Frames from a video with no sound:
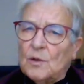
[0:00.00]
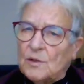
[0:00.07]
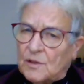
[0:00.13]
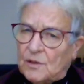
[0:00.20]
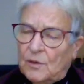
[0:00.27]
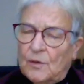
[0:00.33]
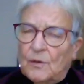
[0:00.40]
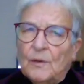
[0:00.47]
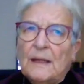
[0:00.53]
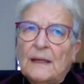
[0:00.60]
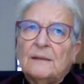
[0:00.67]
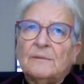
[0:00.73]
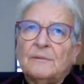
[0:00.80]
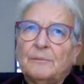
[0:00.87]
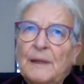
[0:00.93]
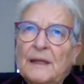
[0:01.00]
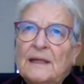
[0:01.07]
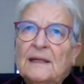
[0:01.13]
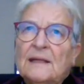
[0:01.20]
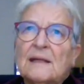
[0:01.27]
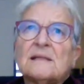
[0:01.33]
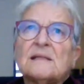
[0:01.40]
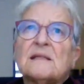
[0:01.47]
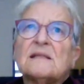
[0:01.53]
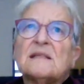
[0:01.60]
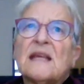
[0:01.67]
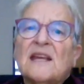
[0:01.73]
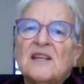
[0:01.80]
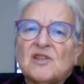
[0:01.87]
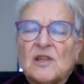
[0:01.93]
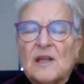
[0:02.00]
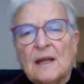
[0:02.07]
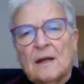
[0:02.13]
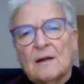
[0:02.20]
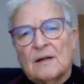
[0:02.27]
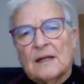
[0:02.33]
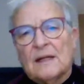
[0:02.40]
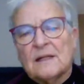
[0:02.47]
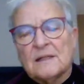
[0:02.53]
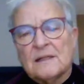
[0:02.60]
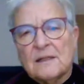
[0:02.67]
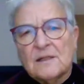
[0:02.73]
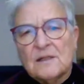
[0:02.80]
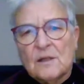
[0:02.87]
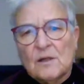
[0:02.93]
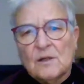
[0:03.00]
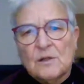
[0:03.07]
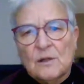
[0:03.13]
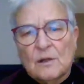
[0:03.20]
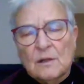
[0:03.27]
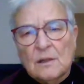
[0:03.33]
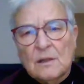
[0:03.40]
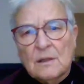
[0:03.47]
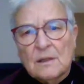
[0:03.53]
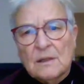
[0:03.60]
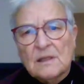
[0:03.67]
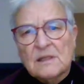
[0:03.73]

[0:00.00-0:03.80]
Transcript: also in many SSH areas, in social